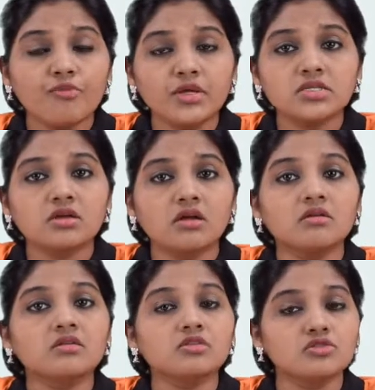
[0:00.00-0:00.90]
of base
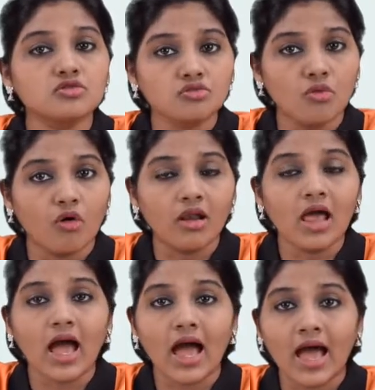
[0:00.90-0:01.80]
current is small
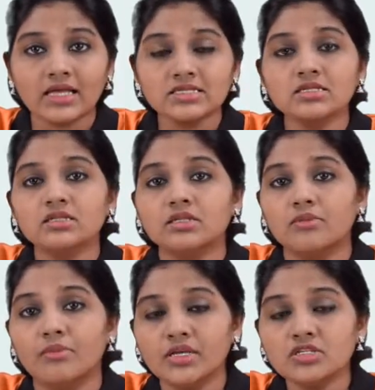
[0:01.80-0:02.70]
as the
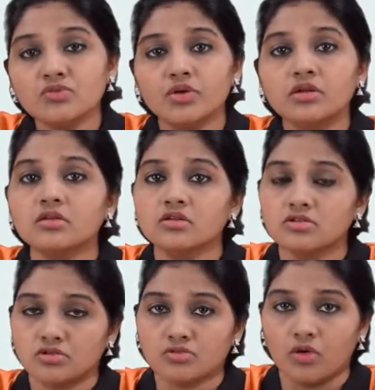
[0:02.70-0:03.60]
base width
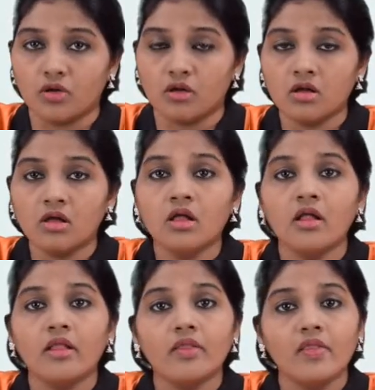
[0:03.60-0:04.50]
is small.
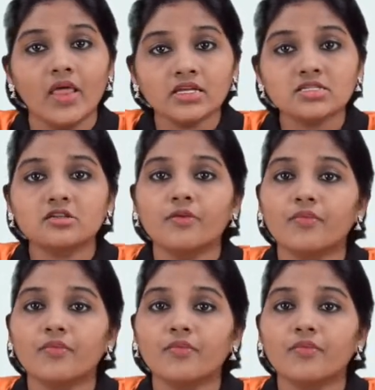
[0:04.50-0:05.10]
Next,